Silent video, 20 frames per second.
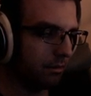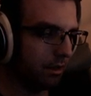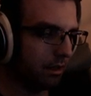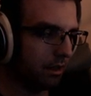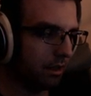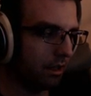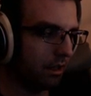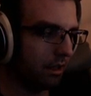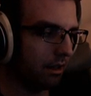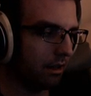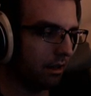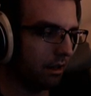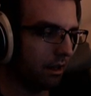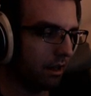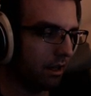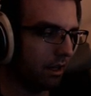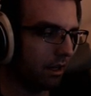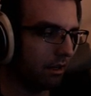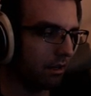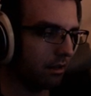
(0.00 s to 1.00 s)
I
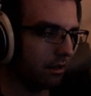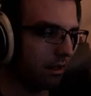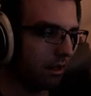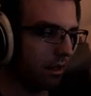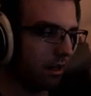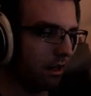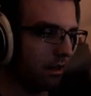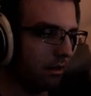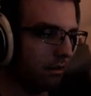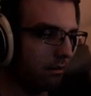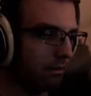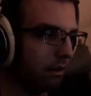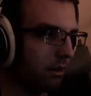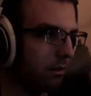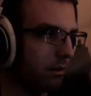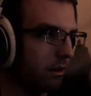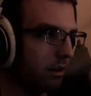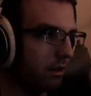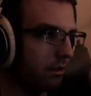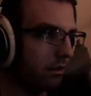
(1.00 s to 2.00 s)
liked that when I
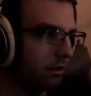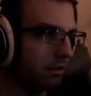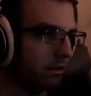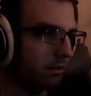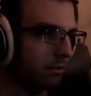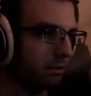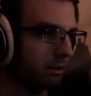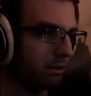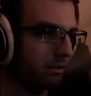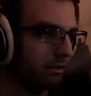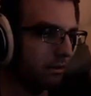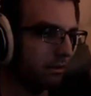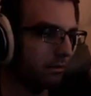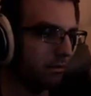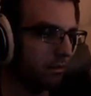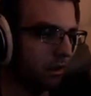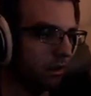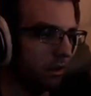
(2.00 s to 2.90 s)
watched a little bit of them.